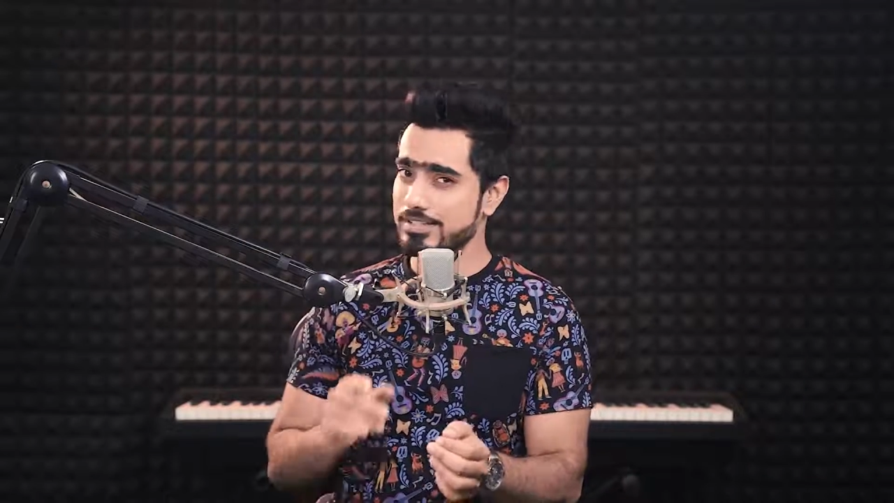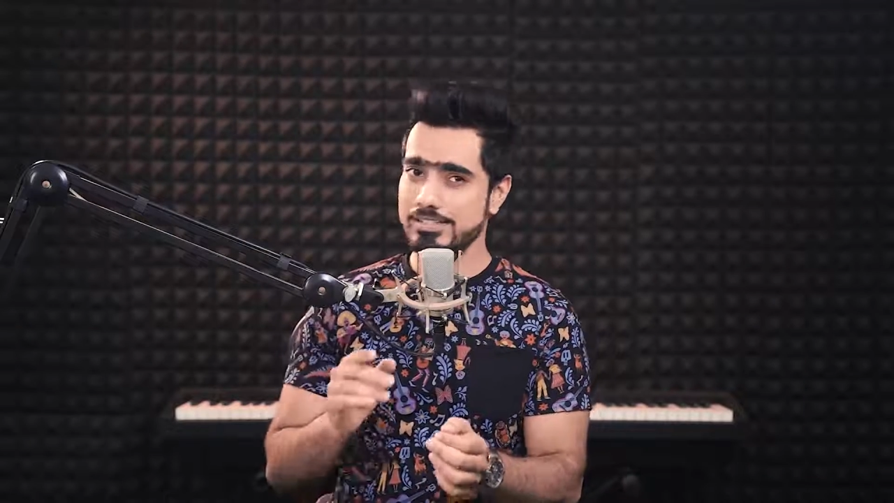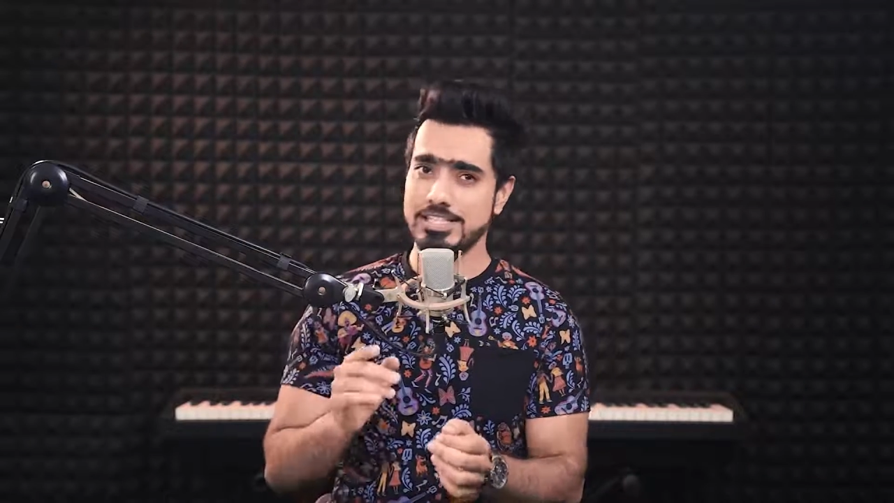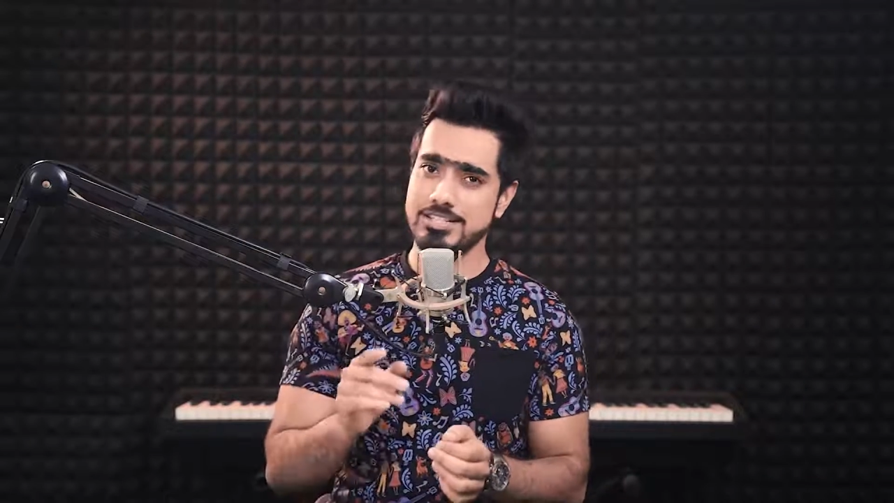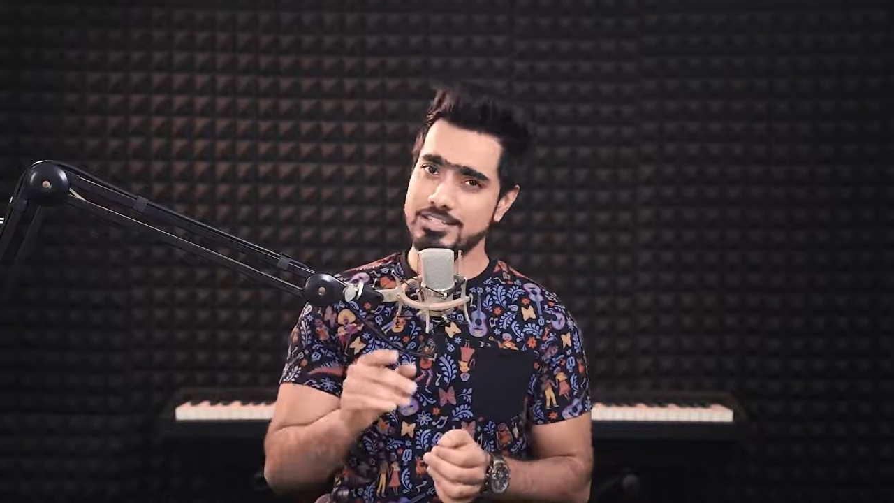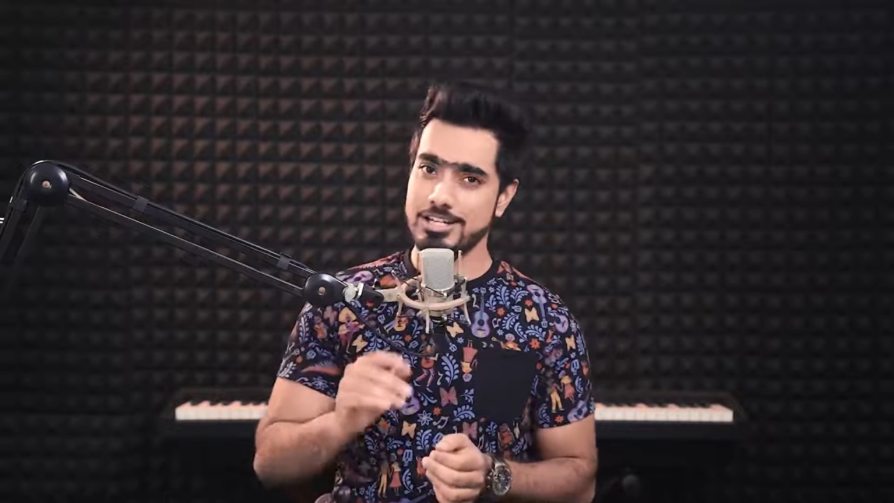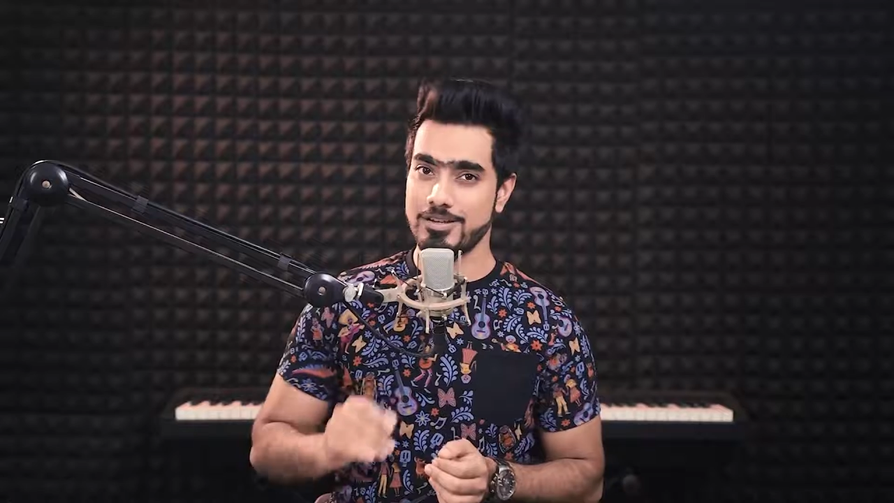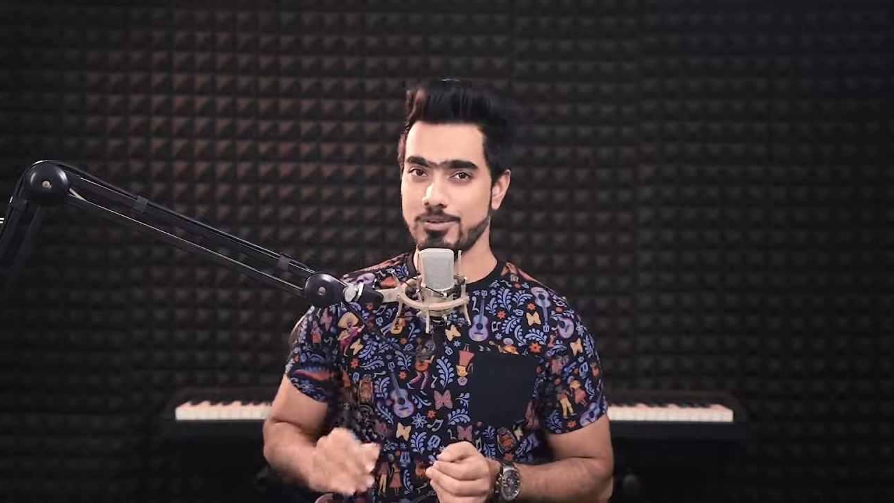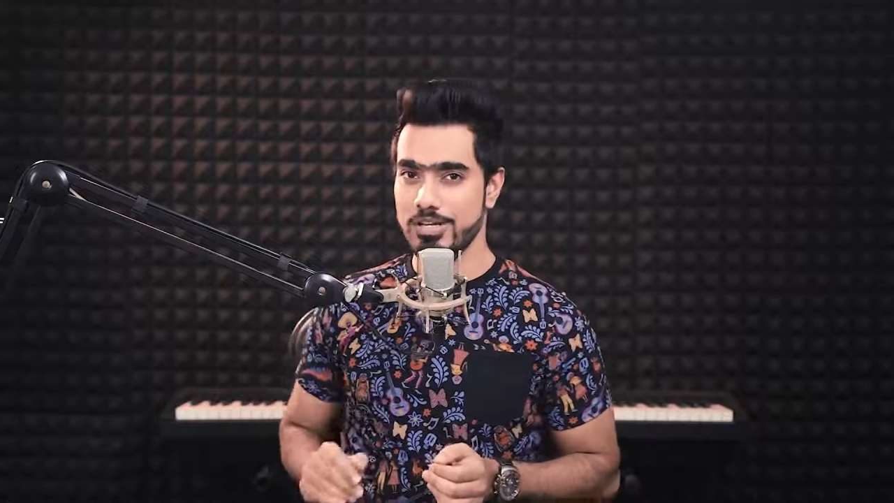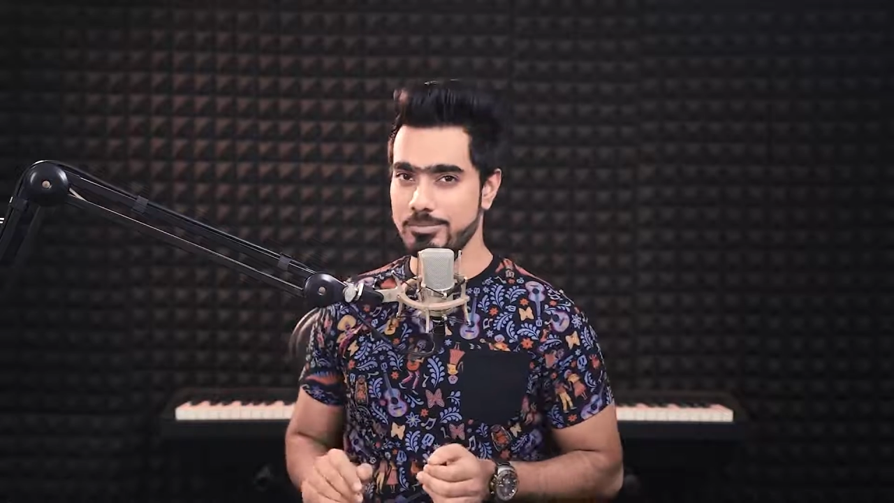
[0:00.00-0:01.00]
Till then, stay
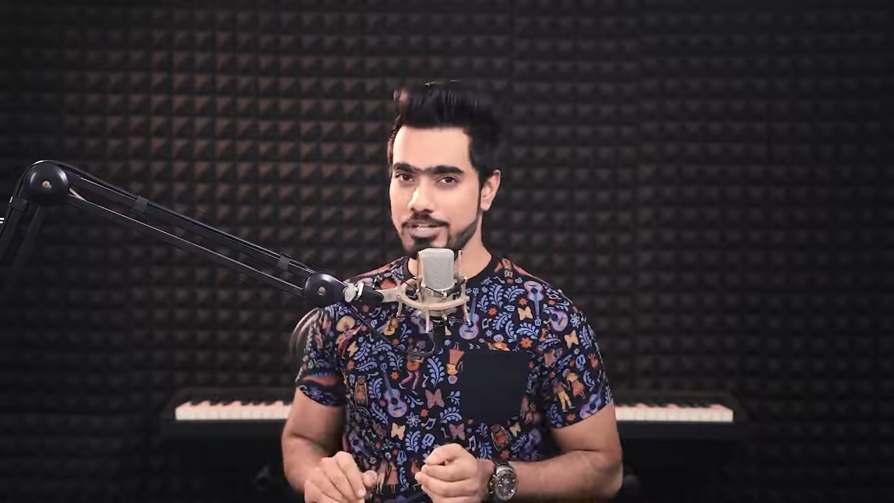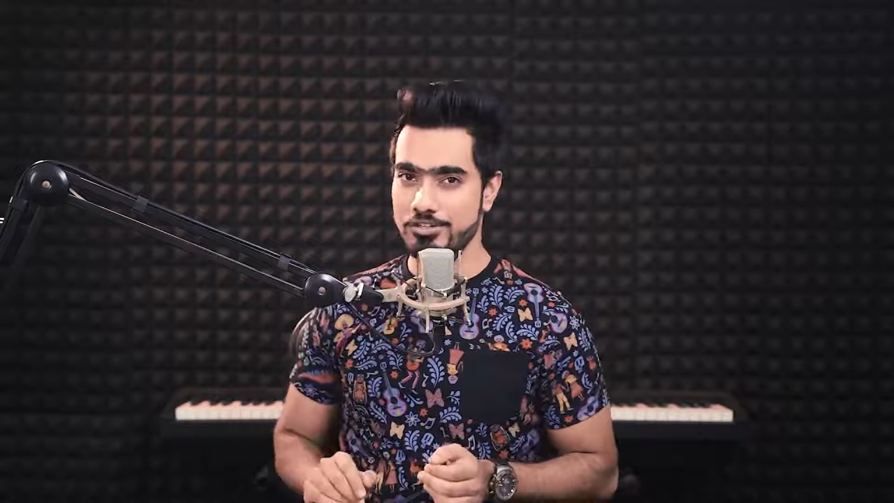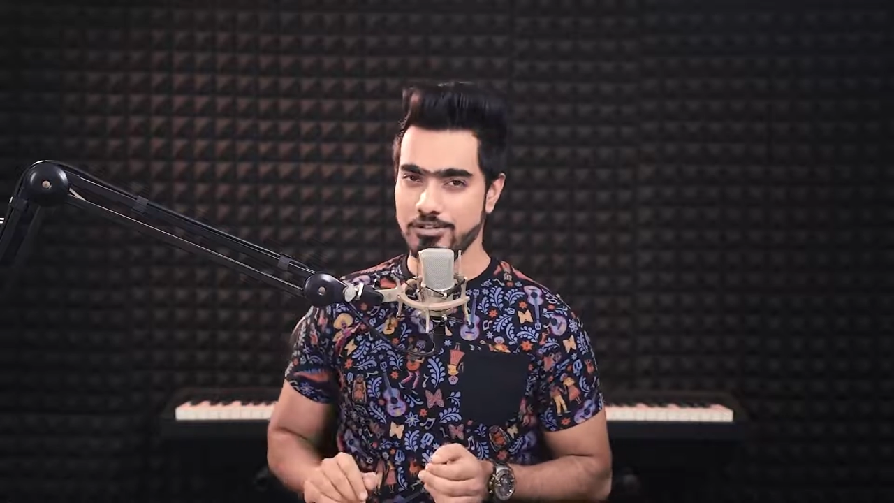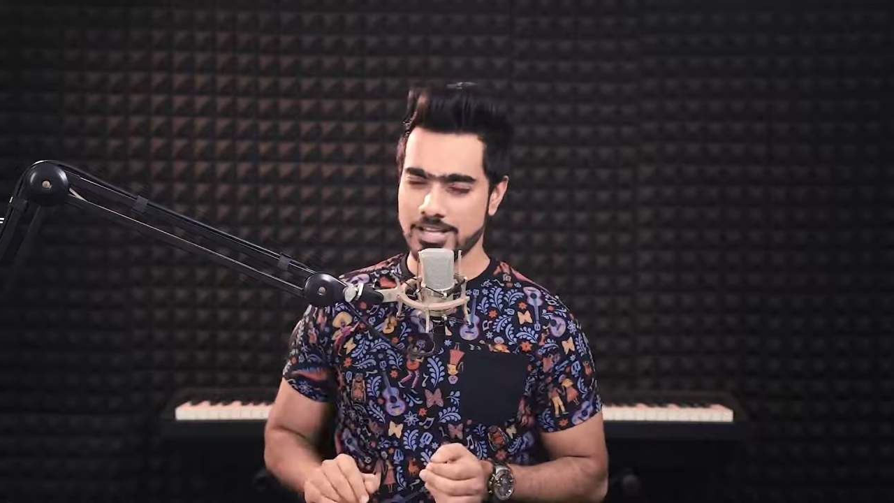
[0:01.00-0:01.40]
tuned and make sure